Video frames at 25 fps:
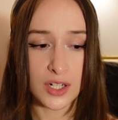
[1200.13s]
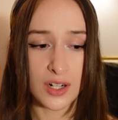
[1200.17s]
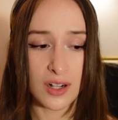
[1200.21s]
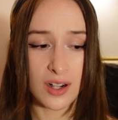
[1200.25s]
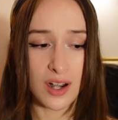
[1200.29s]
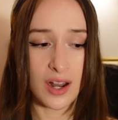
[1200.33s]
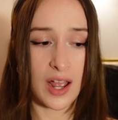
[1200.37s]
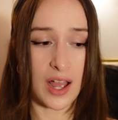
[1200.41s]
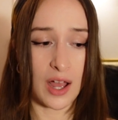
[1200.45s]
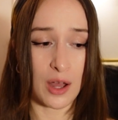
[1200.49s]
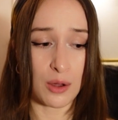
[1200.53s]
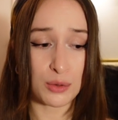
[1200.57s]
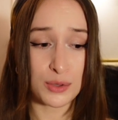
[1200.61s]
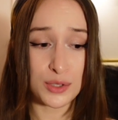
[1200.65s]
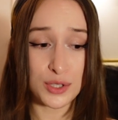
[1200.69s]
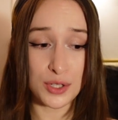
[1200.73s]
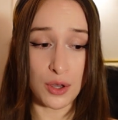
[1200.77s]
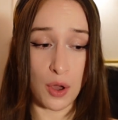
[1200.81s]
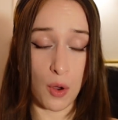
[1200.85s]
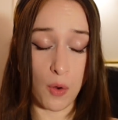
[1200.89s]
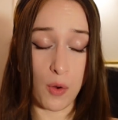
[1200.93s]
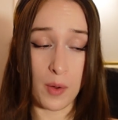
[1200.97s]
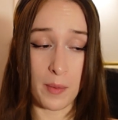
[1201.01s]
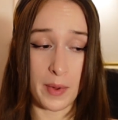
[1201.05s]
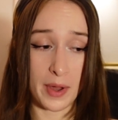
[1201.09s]
how to
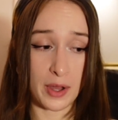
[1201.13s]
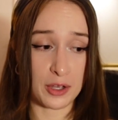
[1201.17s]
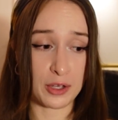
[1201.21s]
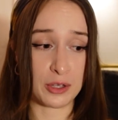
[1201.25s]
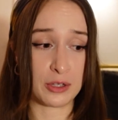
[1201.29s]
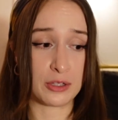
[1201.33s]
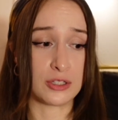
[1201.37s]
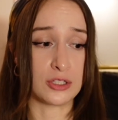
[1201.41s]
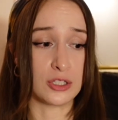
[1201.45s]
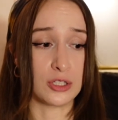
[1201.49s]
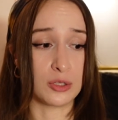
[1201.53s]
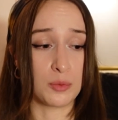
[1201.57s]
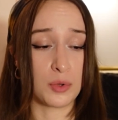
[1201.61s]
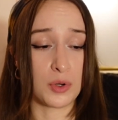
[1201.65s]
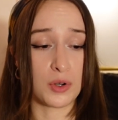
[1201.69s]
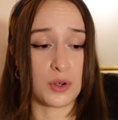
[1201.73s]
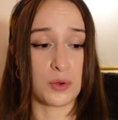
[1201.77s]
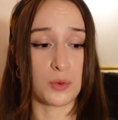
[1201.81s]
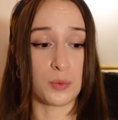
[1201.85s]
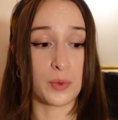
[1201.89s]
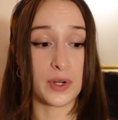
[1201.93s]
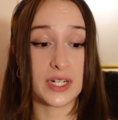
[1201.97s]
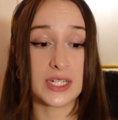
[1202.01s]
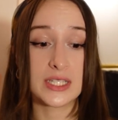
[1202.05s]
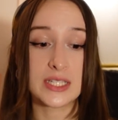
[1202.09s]
go about YouTube or
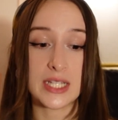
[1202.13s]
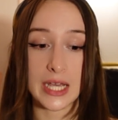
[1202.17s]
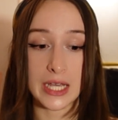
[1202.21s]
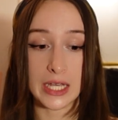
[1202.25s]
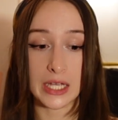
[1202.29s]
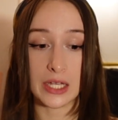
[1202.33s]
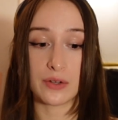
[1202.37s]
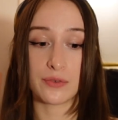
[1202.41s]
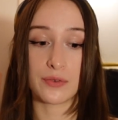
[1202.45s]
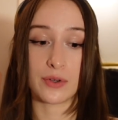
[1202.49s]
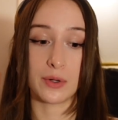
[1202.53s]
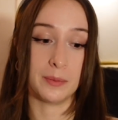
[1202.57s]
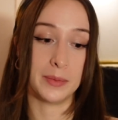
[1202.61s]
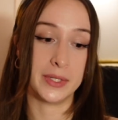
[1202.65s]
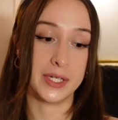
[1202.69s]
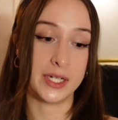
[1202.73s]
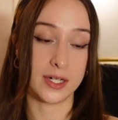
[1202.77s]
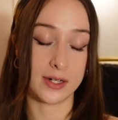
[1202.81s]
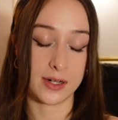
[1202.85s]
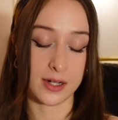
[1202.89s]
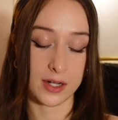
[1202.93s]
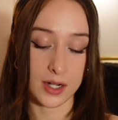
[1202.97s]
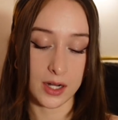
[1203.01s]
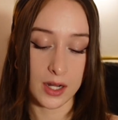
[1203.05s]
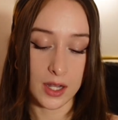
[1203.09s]
where to take it from
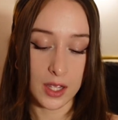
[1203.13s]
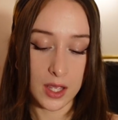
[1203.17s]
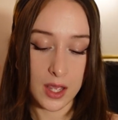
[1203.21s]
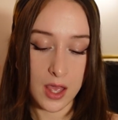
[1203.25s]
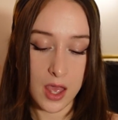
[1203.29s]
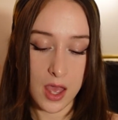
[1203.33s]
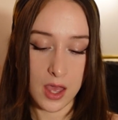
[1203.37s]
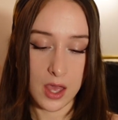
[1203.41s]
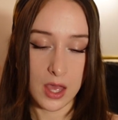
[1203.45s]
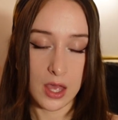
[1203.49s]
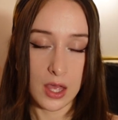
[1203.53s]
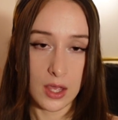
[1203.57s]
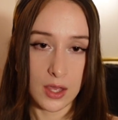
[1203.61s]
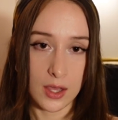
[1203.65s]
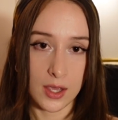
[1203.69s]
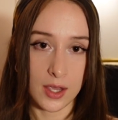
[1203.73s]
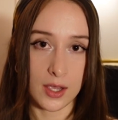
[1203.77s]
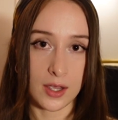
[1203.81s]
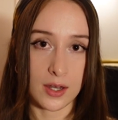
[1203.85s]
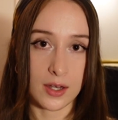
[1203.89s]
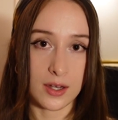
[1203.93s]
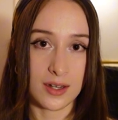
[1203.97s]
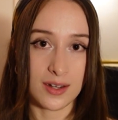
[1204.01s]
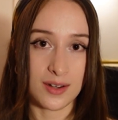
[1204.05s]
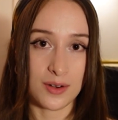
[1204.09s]
here.
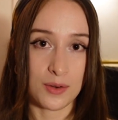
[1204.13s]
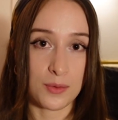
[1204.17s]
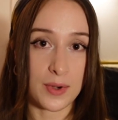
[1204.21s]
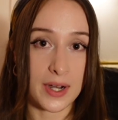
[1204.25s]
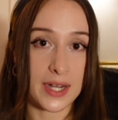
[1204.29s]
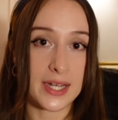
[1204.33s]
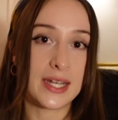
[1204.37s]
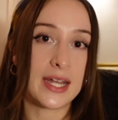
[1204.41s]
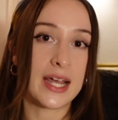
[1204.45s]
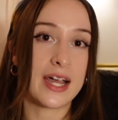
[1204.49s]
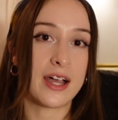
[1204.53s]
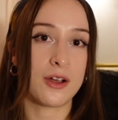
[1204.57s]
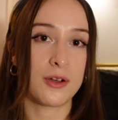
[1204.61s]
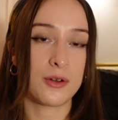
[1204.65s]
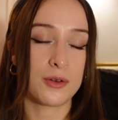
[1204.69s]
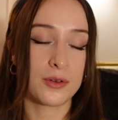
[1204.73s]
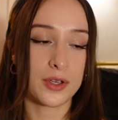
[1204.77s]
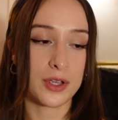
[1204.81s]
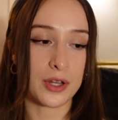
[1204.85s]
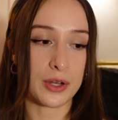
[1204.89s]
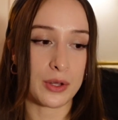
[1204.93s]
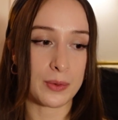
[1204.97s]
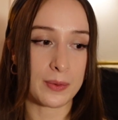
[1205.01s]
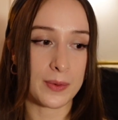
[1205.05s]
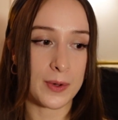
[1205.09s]
And right now,
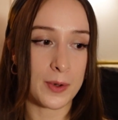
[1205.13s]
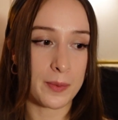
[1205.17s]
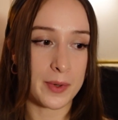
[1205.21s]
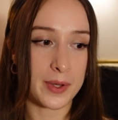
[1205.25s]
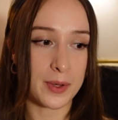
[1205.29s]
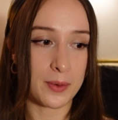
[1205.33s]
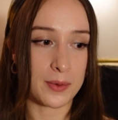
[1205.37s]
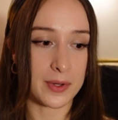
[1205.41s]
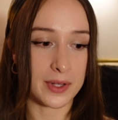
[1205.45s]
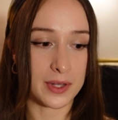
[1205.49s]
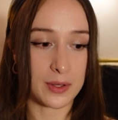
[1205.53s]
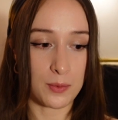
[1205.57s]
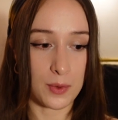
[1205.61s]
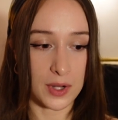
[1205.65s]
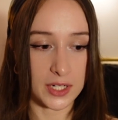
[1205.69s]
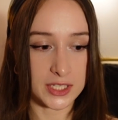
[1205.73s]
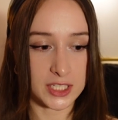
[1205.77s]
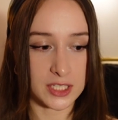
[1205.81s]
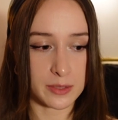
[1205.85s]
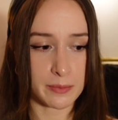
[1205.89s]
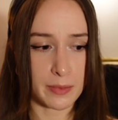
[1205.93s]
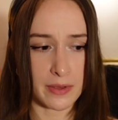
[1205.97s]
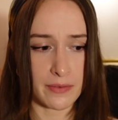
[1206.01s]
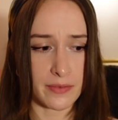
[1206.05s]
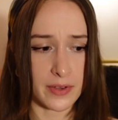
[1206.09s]
you know, nobody really
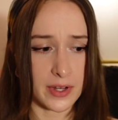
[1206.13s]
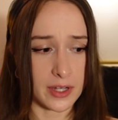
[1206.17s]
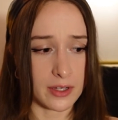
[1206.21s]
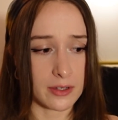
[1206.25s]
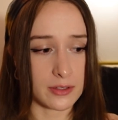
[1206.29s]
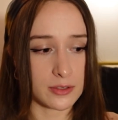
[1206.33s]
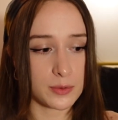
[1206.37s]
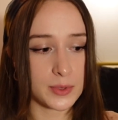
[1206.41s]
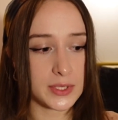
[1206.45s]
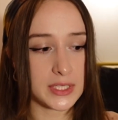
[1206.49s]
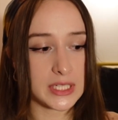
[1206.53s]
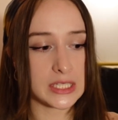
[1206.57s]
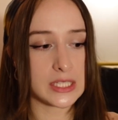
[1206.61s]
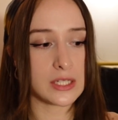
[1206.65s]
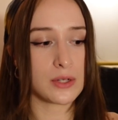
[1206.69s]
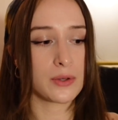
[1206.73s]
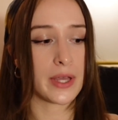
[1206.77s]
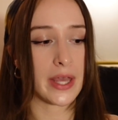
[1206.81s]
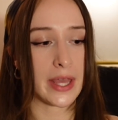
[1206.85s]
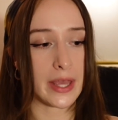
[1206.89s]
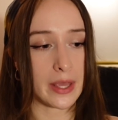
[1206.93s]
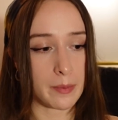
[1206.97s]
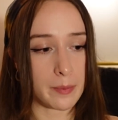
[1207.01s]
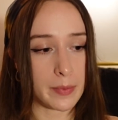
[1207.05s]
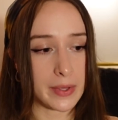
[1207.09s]
watches my videos, which is
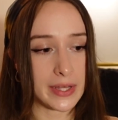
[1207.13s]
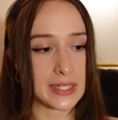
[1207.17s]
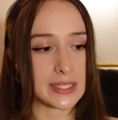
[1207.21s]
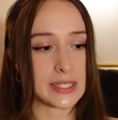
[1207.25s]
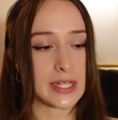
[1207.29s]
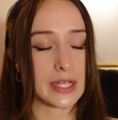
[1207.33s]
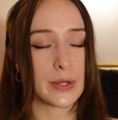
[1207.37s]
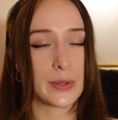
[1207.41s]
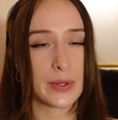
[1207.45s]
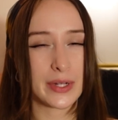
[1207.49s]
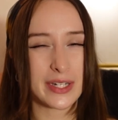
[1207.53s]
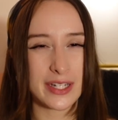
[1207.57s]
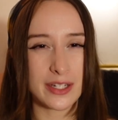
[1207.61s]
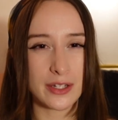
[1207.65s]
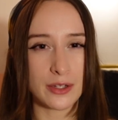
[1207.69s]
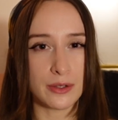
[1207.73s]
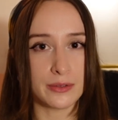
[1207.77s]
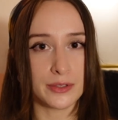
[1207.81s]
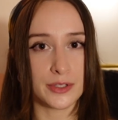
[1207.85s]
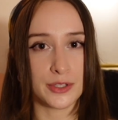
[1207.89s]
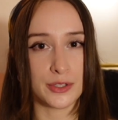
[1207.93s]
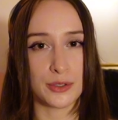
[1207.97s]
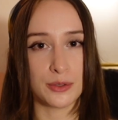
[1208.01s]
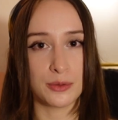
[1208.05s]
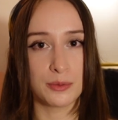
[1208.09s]
okay because I created
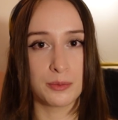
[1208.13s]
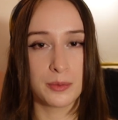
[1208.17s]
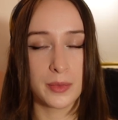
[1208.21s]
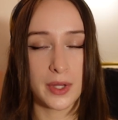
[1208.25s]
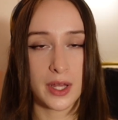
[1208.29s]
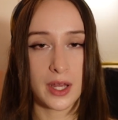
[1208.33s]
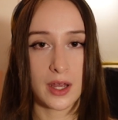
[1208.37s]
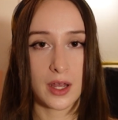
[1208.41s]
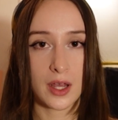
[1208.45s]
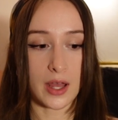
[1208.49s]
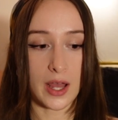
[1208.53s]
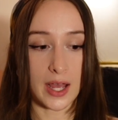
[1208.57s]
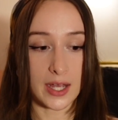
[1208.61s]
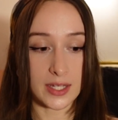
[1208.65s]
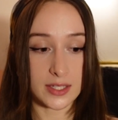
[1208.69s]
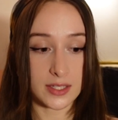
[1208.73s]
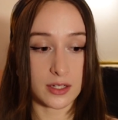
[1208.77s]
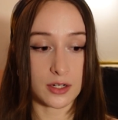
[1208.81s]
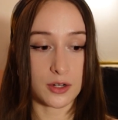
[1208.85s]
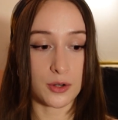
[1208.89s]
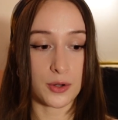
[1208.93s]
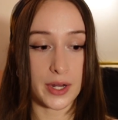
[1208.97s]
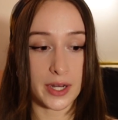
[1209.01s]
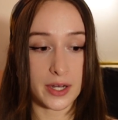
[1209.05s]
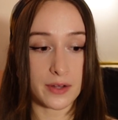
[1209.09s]
YouTube as a
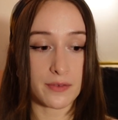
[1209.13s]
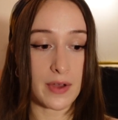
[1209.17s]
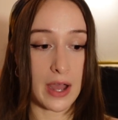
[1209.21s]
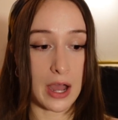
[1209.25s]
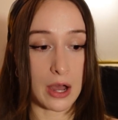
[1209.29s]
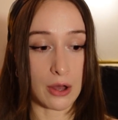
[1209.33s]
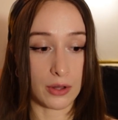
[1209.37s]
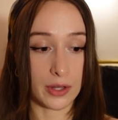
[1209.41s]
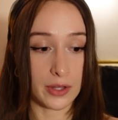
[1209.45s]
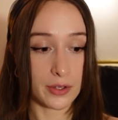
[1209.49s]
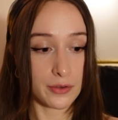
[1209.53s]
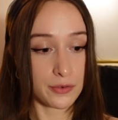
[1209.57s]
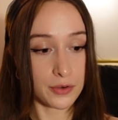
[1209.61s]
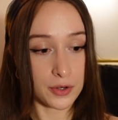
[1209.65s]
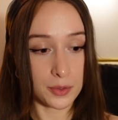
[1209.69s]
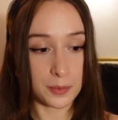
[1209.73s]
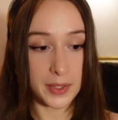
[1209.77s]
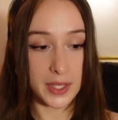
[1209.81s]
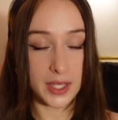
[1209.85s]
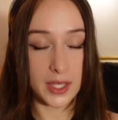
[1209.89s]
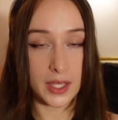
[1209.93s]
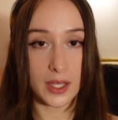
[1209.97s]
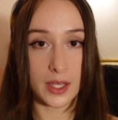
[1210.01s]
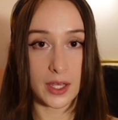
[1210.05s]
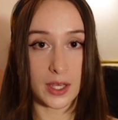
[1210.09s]
creative outlet for
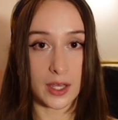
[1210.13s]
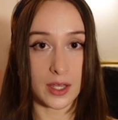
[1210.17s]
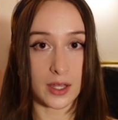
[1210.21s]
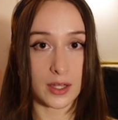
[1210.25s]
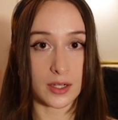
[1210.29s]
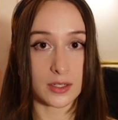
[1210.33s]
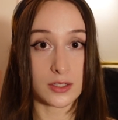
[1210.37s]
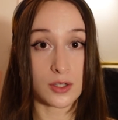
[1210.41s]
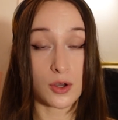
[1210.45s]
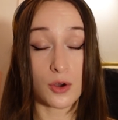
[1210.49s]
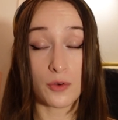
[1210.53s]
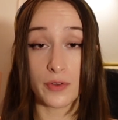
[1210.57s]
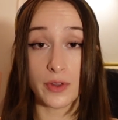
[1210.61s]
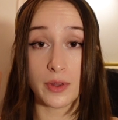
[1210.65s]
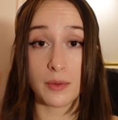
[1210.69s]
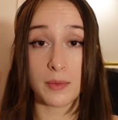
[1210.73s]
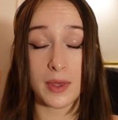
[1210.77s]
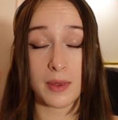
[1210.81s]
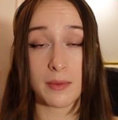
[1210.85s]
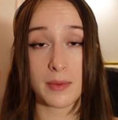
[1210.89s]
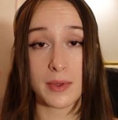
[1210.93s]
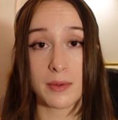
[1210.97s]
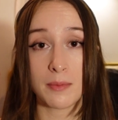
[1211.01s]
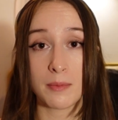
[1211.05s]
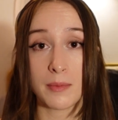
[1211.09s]
me and to hopefully
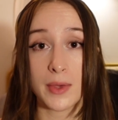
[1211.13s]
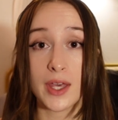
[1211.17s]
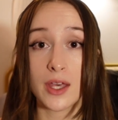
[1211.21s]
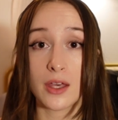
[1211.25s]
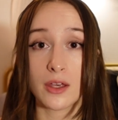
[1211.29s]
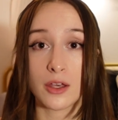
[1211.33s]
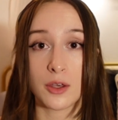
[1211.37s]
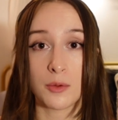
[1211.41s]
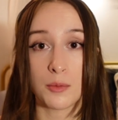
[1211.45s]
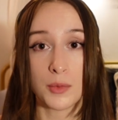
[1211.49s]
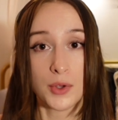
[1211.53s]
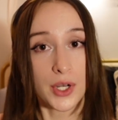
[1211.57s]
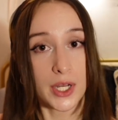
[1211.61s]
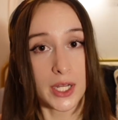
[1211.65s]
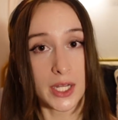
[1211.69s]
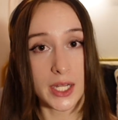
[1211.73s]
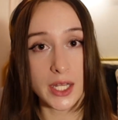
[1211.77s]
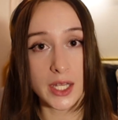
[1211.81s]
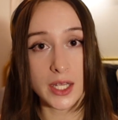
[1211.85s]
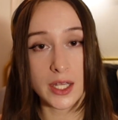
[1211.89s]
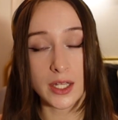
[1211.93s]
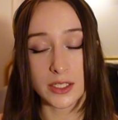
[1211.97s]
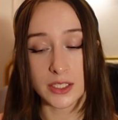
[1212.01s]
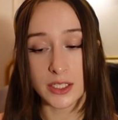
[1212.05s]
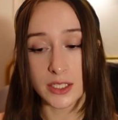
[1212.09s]
maybe make a
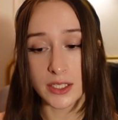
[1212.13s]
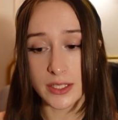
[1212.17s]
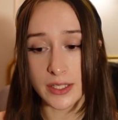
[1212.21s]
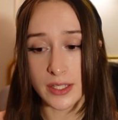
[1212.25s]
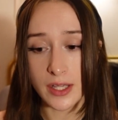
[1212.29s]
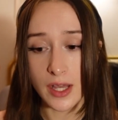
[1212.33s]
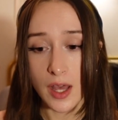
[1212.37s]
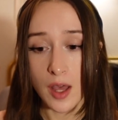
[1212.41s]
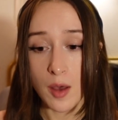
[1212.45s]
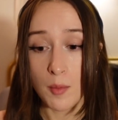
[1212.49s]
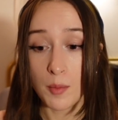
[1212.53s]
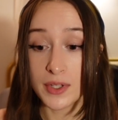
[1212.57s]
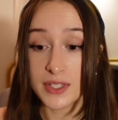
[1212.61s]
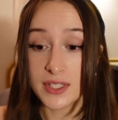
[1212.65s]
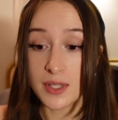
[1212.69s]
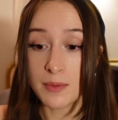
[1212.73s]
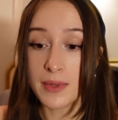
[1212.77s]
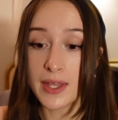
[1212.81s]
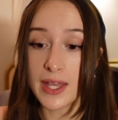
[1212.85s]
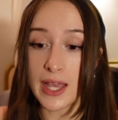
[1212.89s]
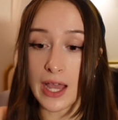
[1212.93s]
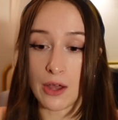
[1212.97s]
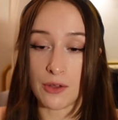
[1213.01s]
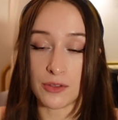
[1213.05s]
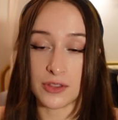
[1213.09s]
community and just put
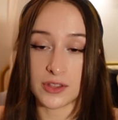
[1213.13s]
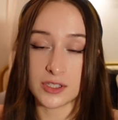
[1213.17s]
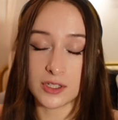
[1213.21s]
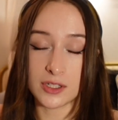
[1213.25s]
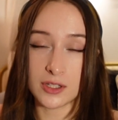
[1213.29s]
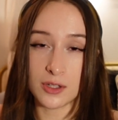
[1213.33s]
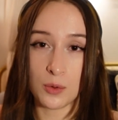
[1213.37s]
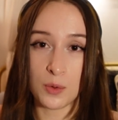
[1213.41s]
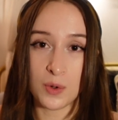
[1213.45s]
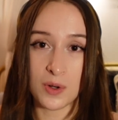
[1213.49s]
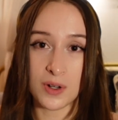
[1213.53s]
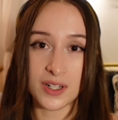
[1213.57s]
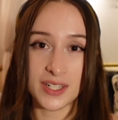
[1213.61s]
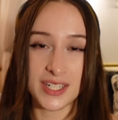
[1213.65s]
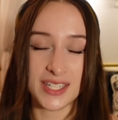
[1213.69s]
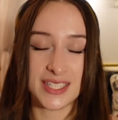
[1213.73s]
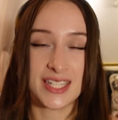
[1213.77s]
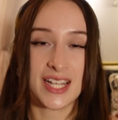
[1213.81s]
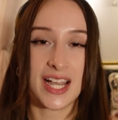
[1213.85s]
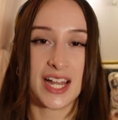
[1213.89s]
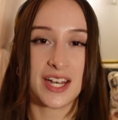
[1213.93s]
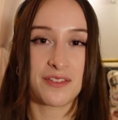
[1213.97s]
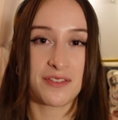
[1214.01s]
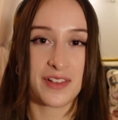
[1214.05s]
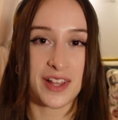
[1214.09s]
something out there in the world. It's
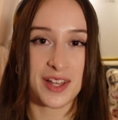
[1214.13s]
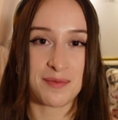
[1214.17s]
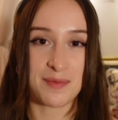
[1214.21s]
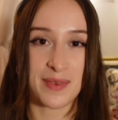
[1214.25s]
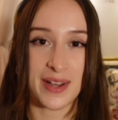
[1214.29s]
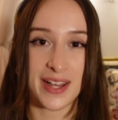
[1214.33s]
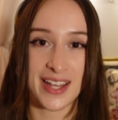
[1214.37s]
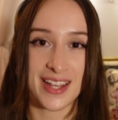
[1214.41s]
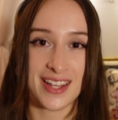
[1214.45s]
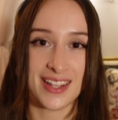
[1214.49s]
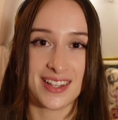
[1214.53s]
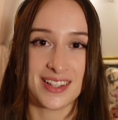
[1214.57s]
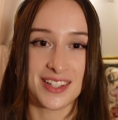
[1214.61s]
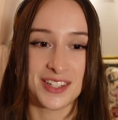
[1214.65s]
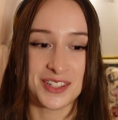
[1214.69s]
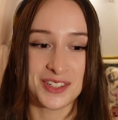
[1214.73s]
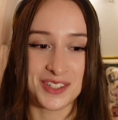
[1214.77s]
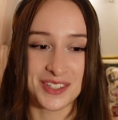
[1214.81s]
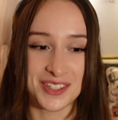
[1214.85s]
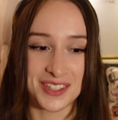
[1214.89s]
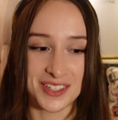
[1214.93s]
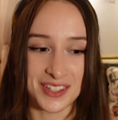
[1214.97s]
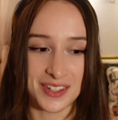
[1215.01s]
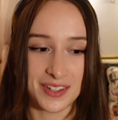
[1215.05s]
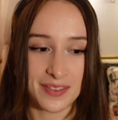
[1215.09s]
kind of like my
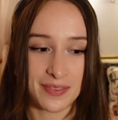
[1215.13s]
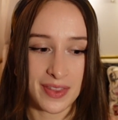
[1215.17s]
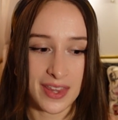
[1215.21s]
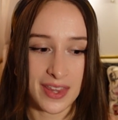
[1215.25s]
little